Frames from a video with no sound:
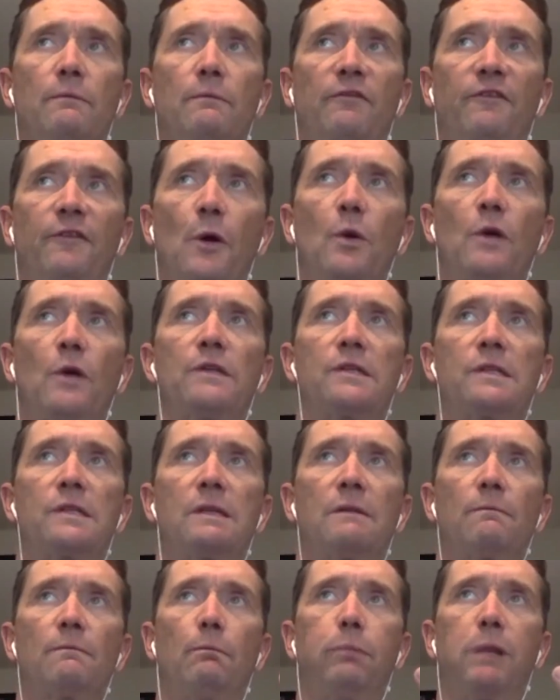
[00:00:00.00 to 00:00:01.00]
focus
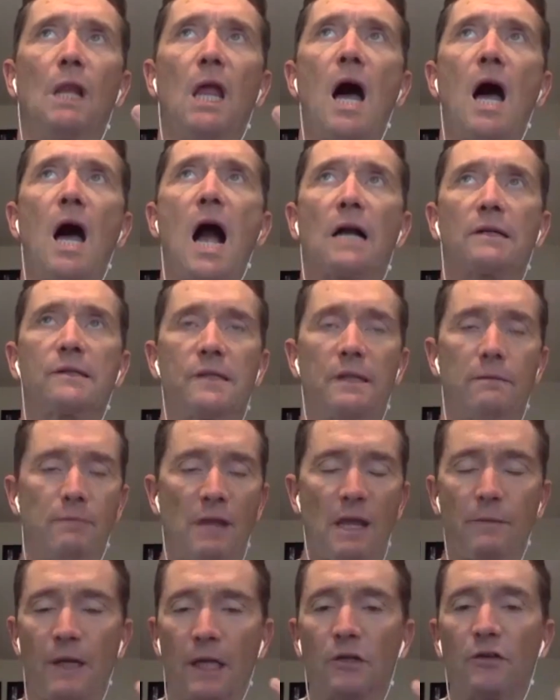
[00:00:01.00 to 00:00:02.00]
blocks that
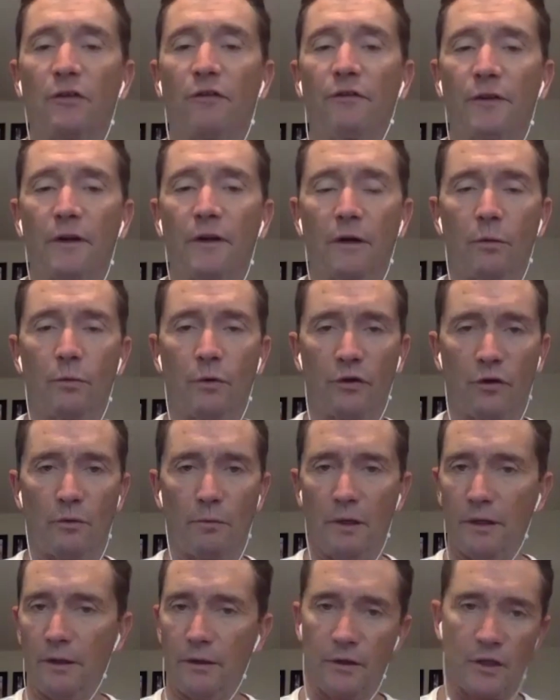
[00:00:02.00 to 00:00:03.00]
may be interfering with your
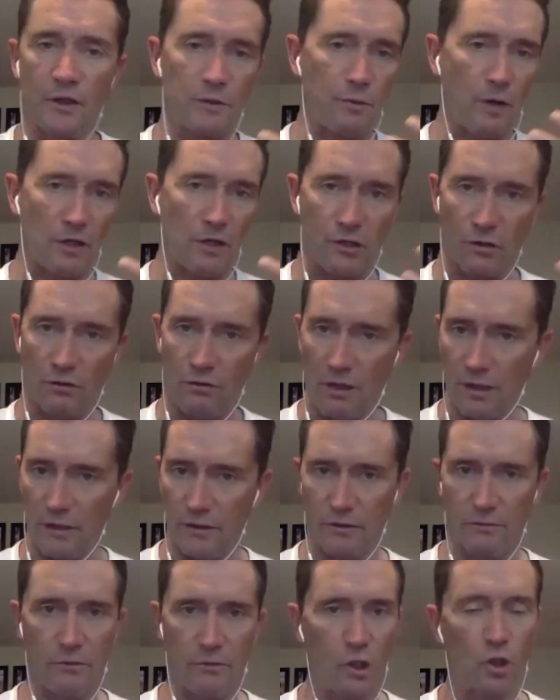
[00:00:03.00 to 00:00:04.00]
ability to express your
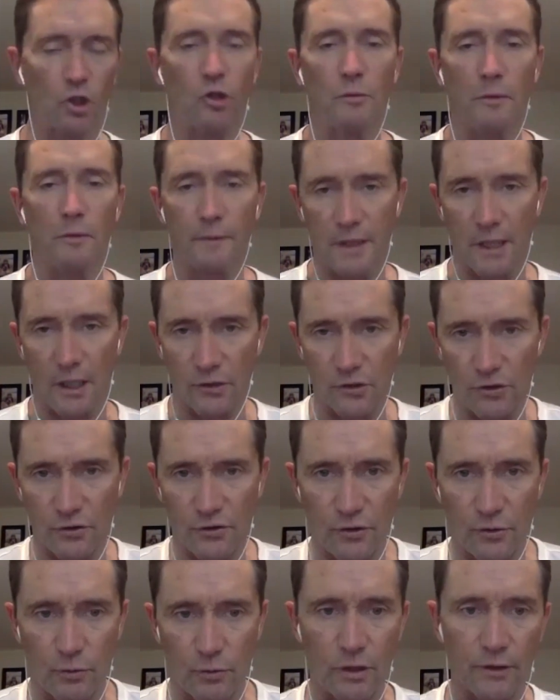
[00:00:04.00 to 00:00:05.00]
greatest human potential
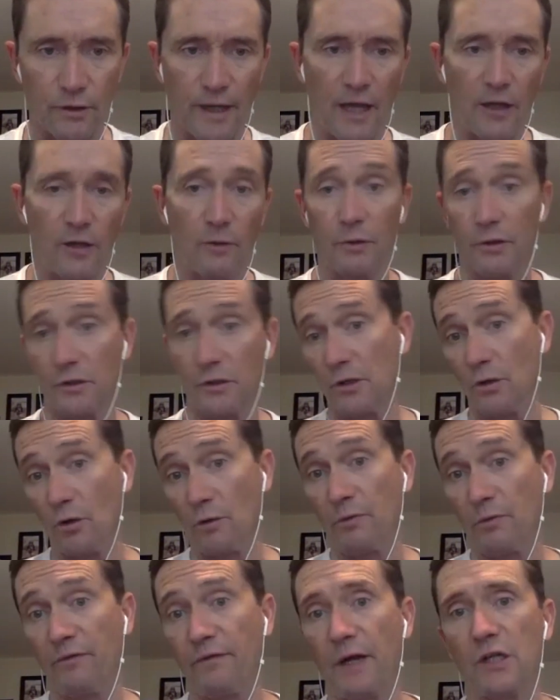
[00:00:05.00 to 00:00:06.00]
to the world, either personally
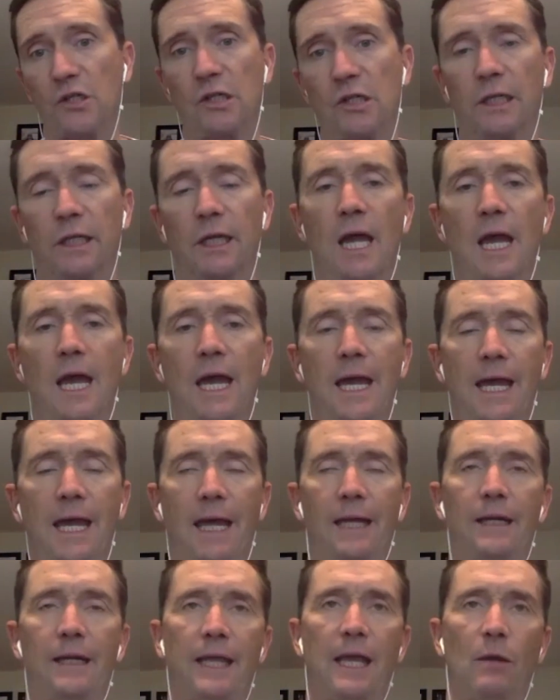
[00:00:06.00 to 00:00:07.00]
or professionally.
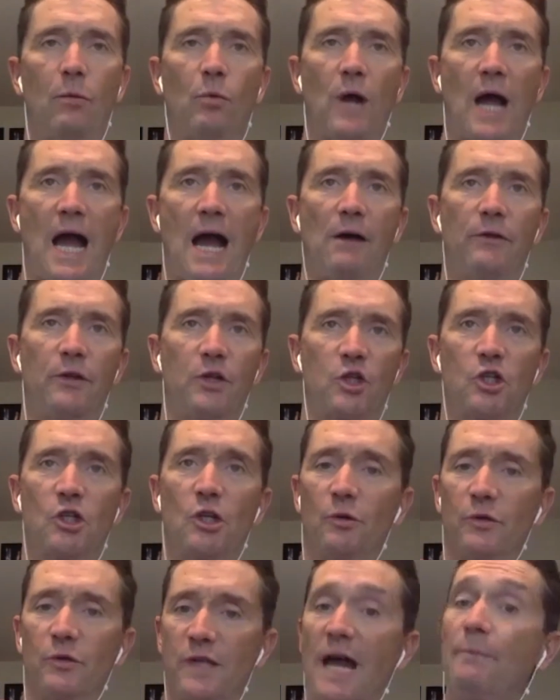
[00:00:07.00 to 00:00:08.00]
And again, how this
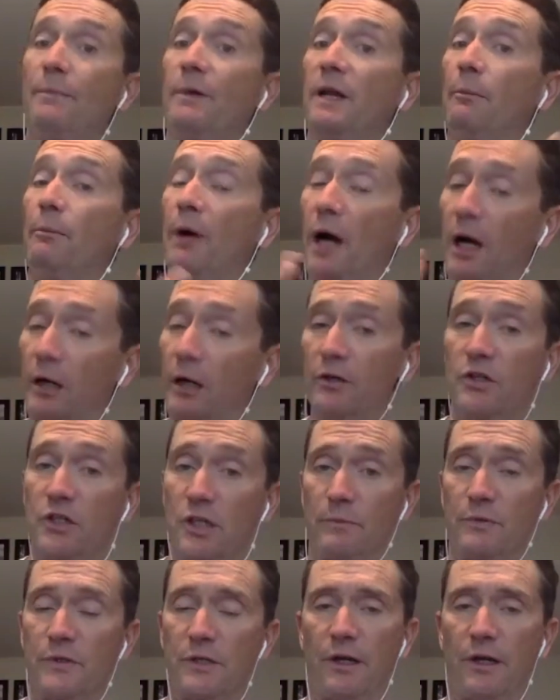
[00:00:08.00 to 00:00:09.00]
shows up in a
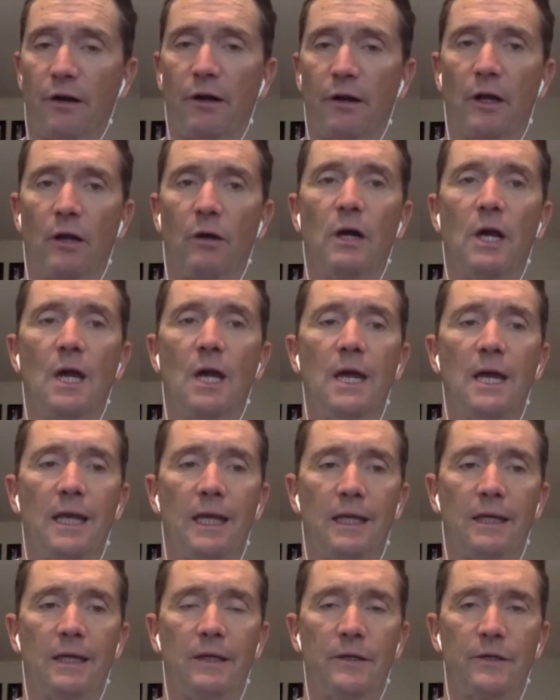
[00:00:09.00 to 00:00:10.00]
partnership scenario
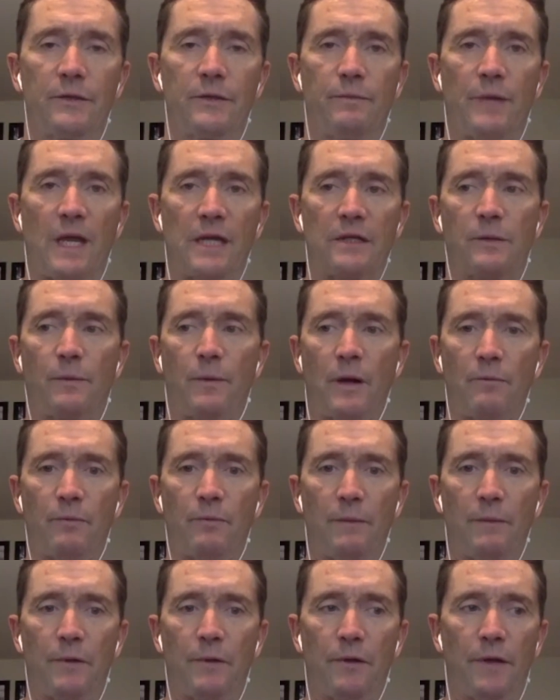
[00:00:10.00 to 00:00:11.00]
is based upon
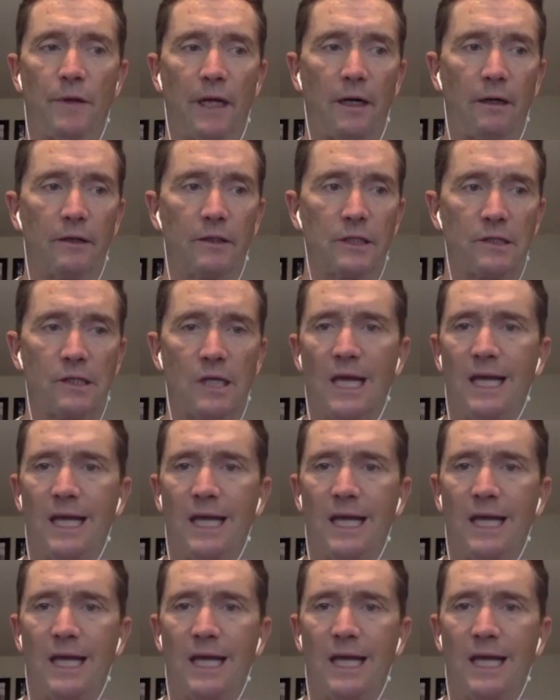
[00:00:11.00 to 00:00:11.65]
people that are just,